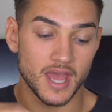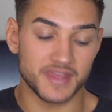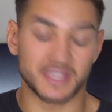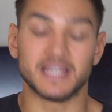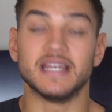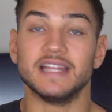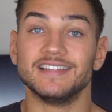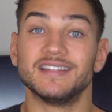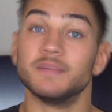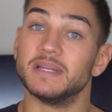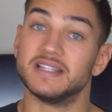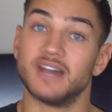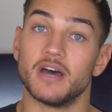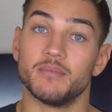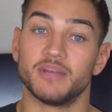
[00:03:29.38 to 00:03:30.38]
I think it needs to
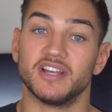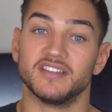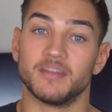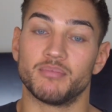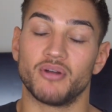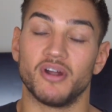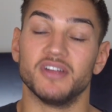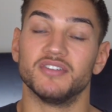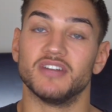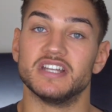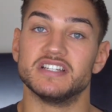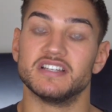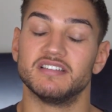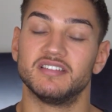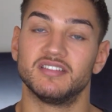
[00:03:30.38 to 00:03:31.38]
be done because the price
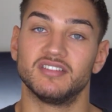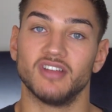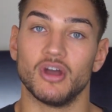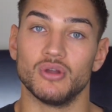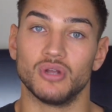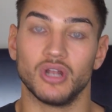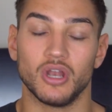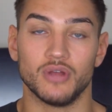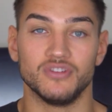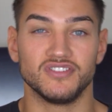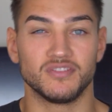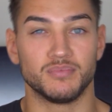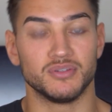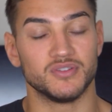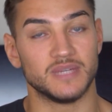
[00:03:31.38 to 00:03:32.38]
range is so
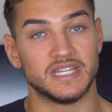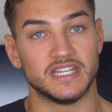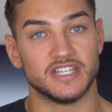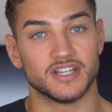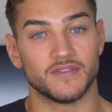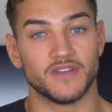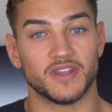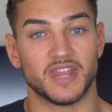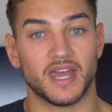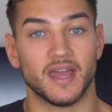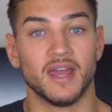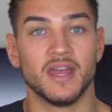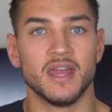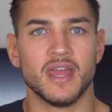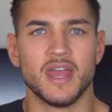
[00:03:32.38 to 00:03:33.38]
close between each other
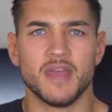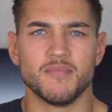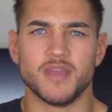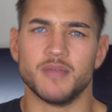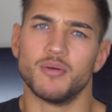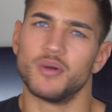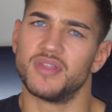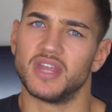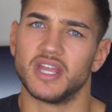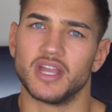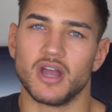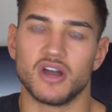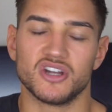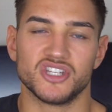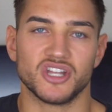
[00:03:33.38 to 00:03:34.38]
that people are
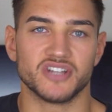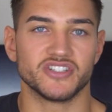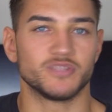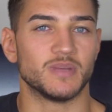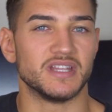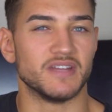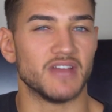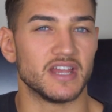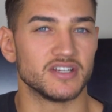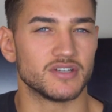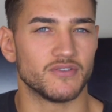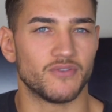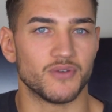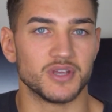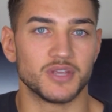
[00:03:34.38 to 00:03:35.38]
thinking, oh, should I just spend the
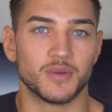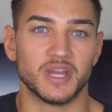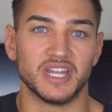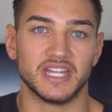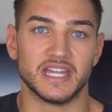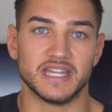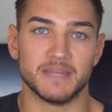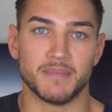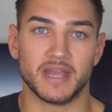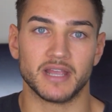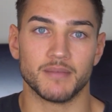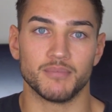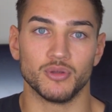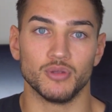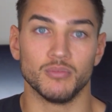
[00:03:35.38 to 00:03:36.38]
extra 40 quid and get the
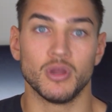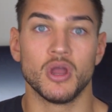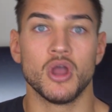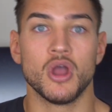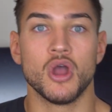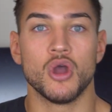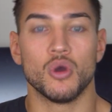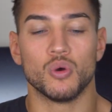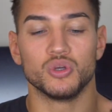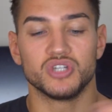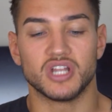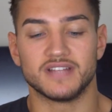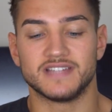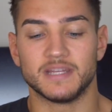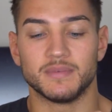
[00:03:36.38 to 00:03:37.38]
Megaboom, or
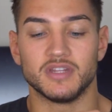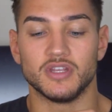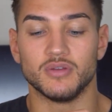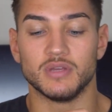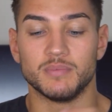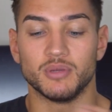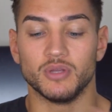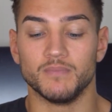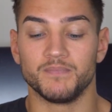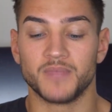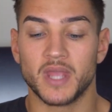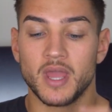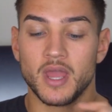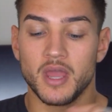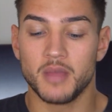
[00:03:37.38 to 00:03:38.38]
should I stick with the UE Boom?
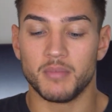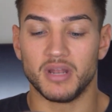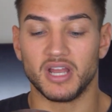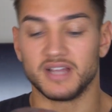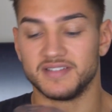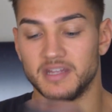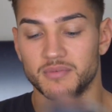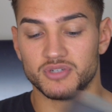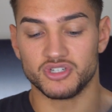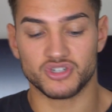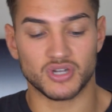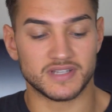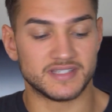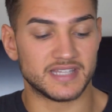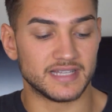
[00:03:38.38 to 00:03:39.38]
But like I said, we'll just
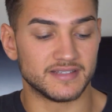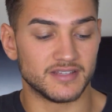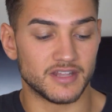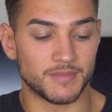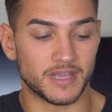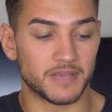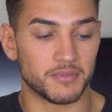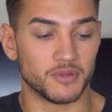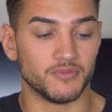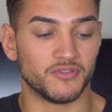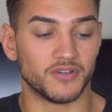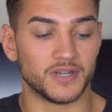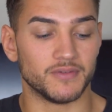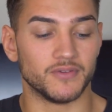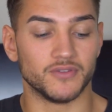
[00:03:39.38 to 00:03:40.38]
try and stick to the Megaboom
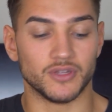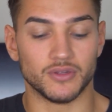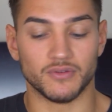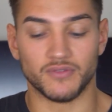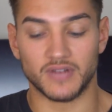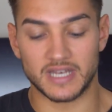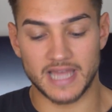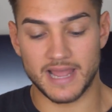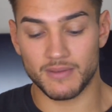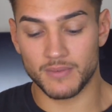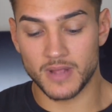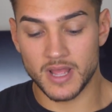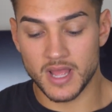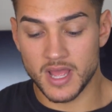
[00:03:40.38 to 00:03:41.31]
3 review for now.